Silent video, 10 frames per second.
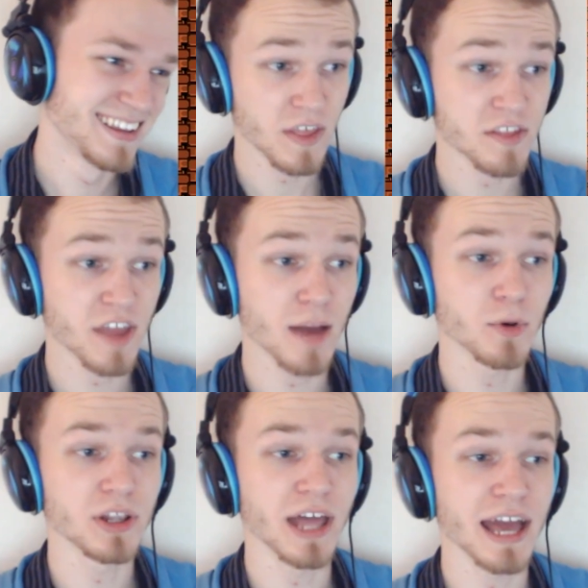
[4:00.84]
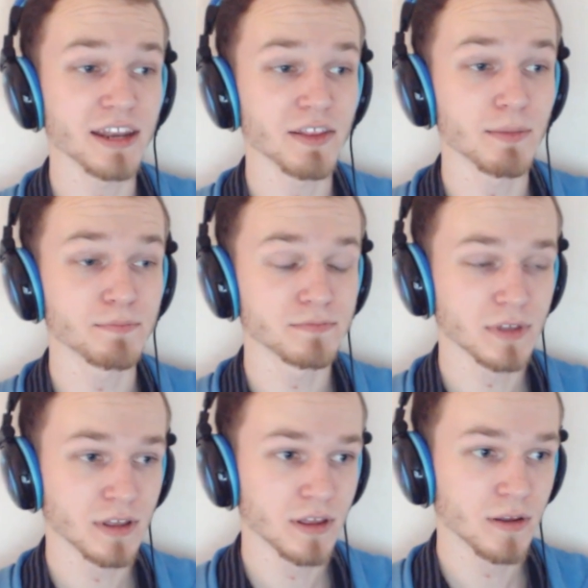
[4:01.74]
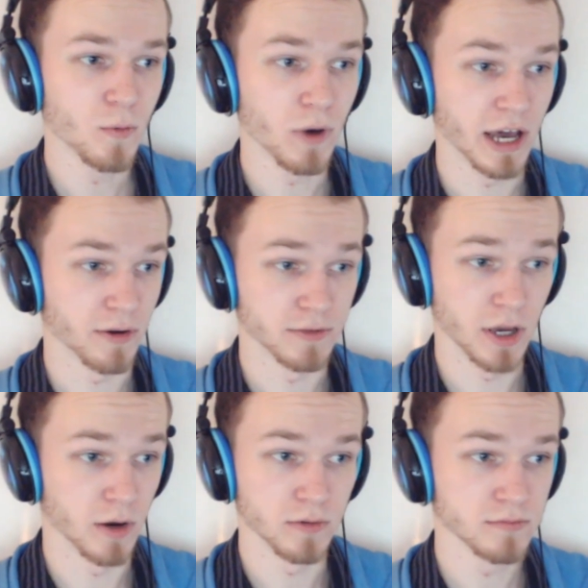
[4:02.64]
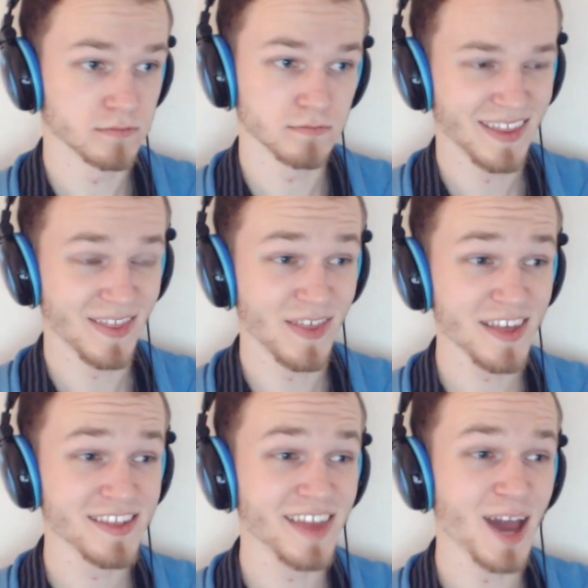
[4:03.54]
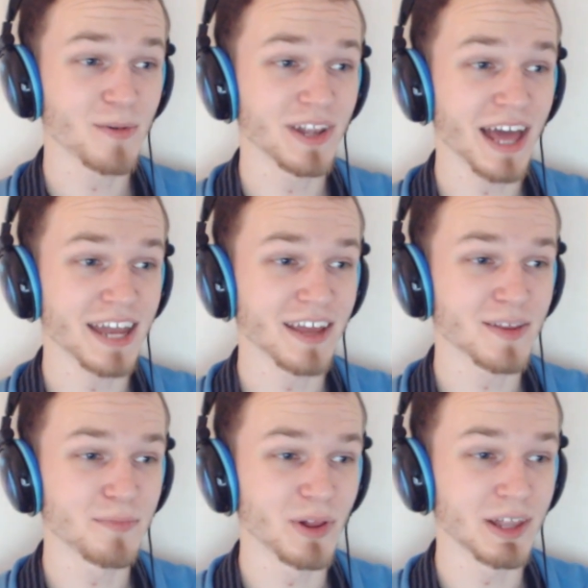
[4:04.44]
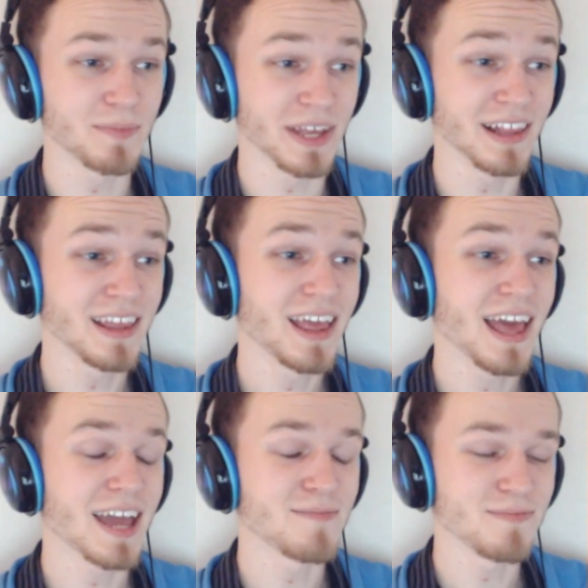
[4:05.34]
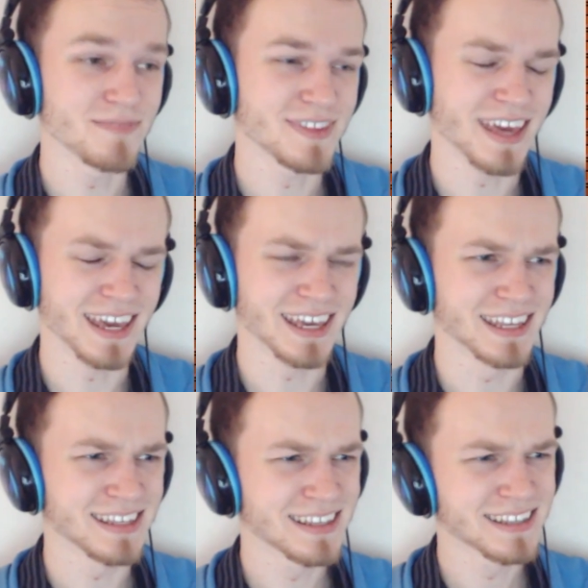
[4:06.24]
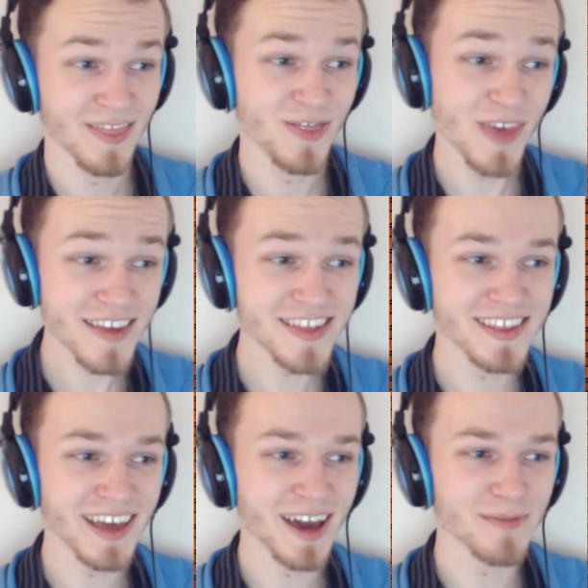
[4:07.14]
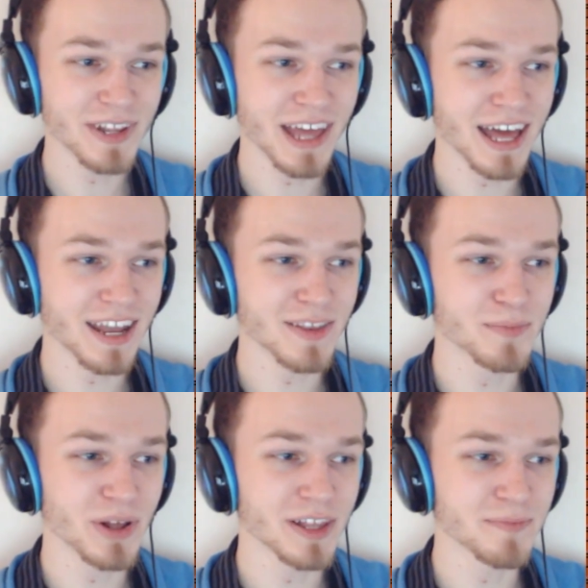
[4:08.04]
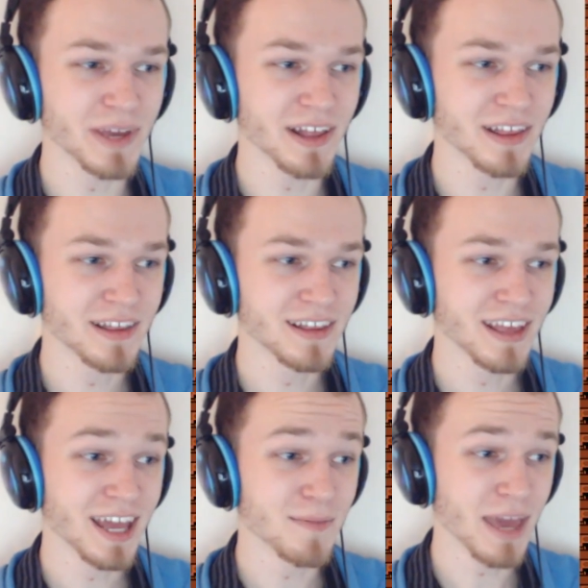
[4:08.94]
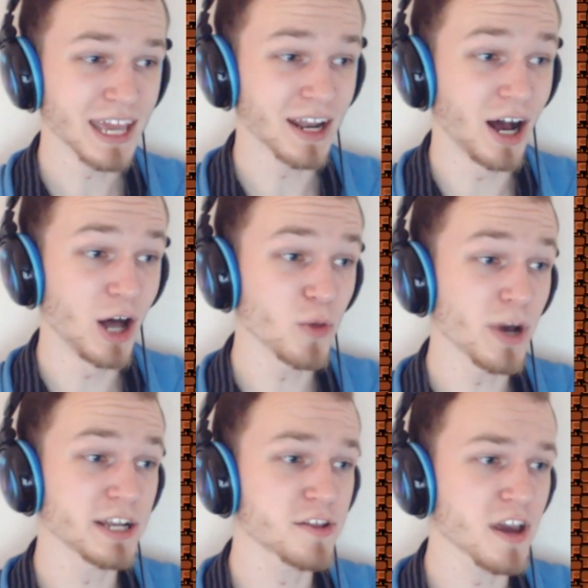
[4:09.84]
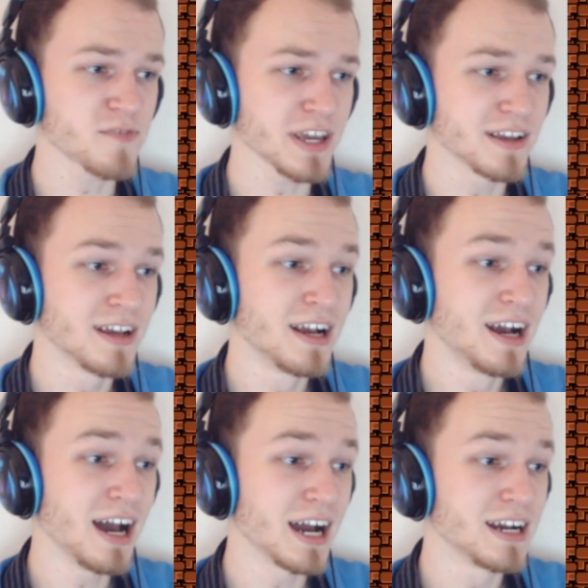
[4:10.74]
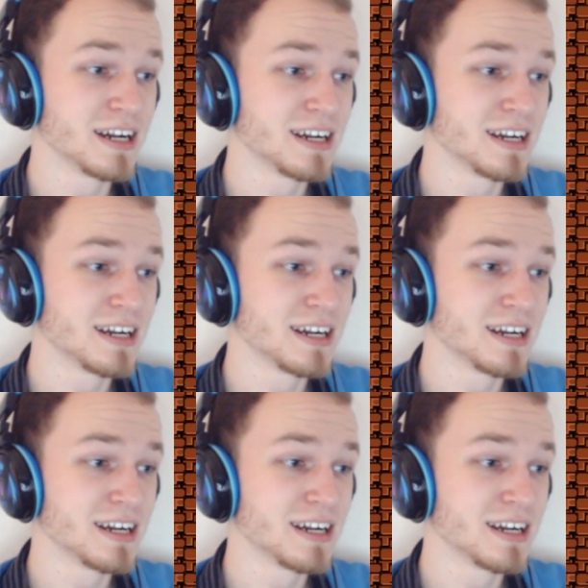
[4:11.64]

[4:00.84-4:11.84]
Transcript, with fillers: This time we'll land on the, wow, no. This time we'll land on the bullet bill, and dang it. This time we'll land on the bullet bill, and make it all the way to safety. Ha.